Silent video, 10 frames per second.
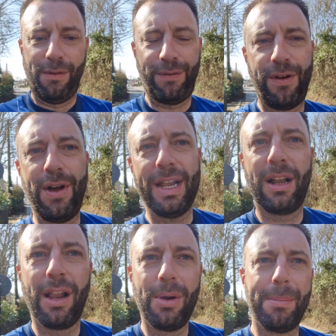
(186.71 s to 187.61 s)
fighting a
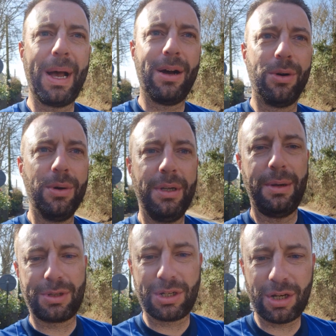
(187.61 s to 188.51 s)
lone battle. It
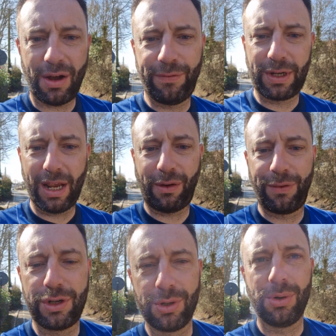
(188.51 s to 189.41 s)
was a tough gig for
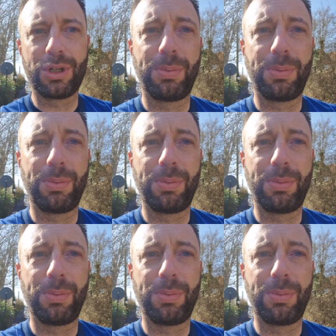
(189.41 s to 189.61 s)
George,